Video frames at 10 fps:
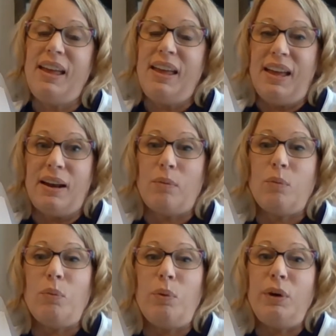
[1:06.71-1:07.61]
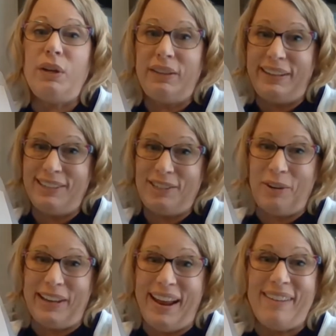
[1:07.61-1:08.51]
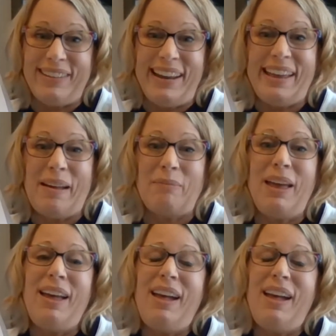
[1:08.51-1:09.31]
And I really enjoyed having him.